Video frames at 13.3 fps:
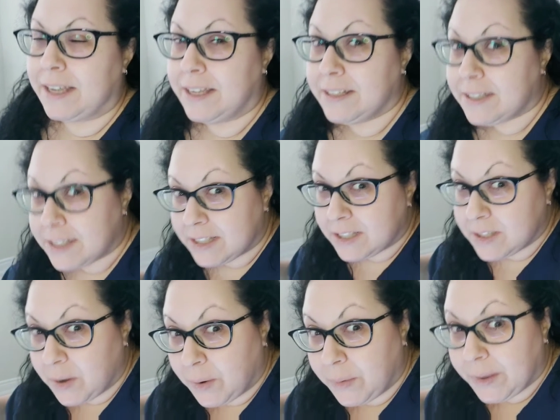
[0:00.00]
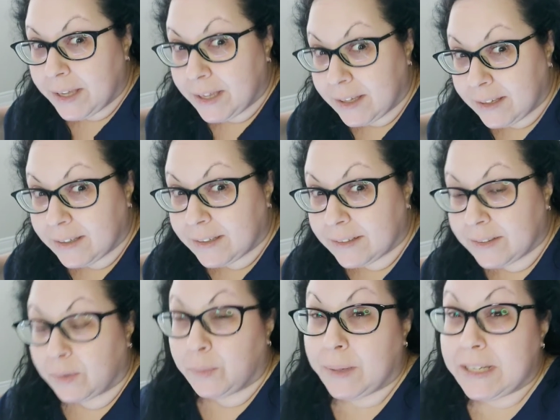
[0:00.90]
It's
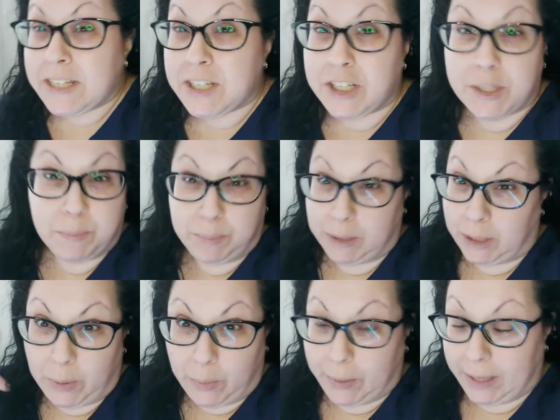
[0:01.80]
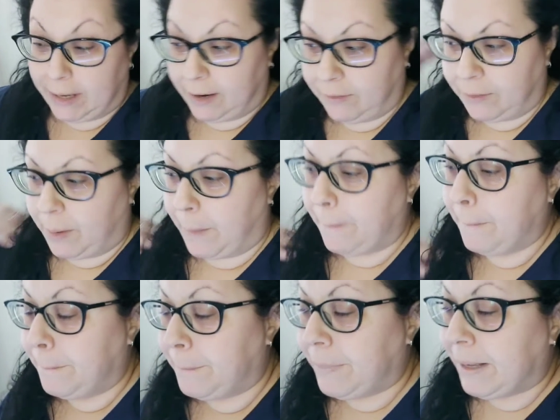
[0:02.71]
snowing. The wind is just blowing it
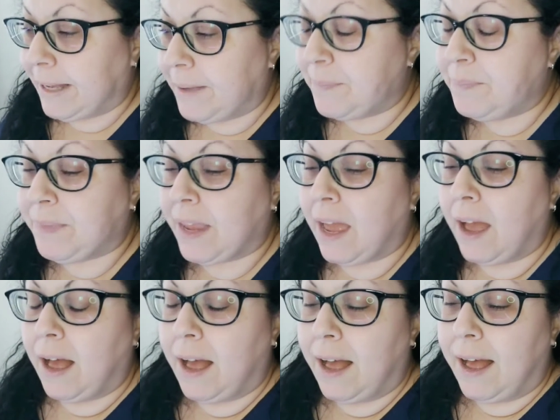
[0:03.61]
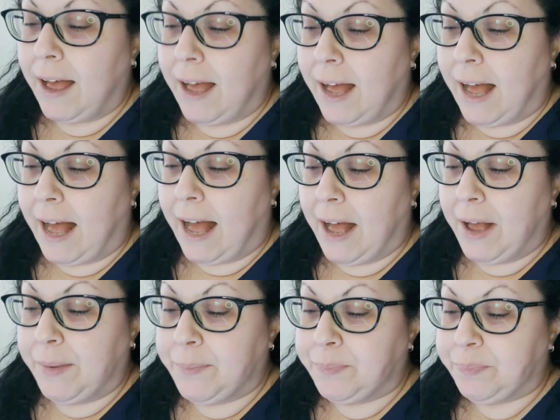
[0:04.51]
everywhere. But
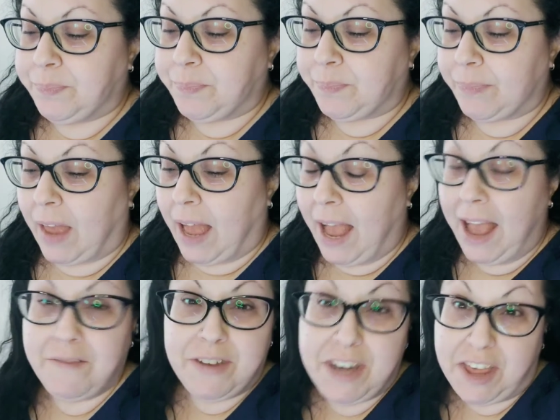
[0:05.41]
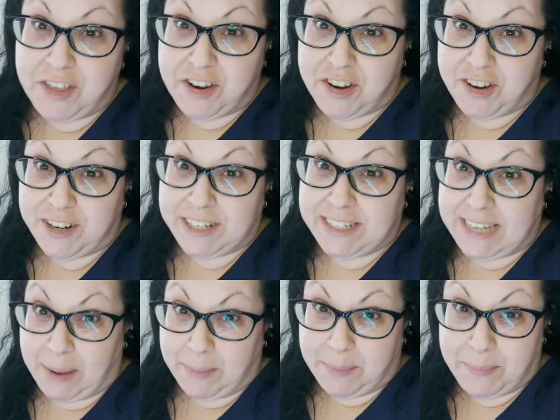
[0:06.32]
um, I have another
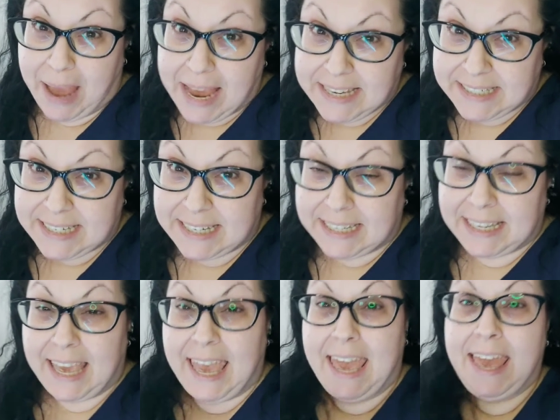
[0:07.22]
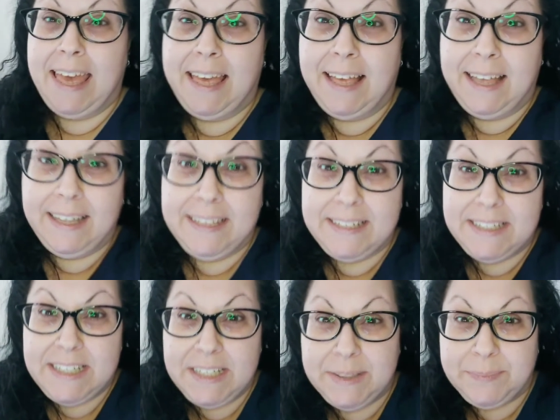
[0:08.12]
diamond painting
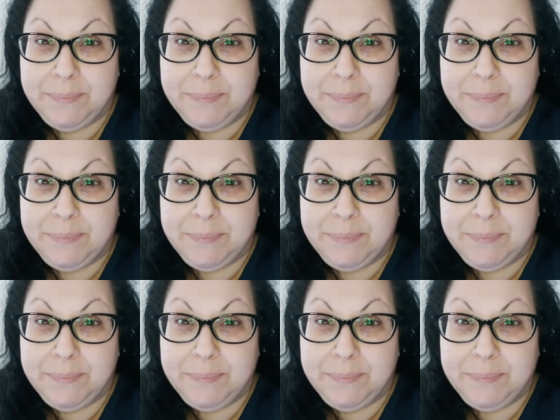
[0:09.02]
and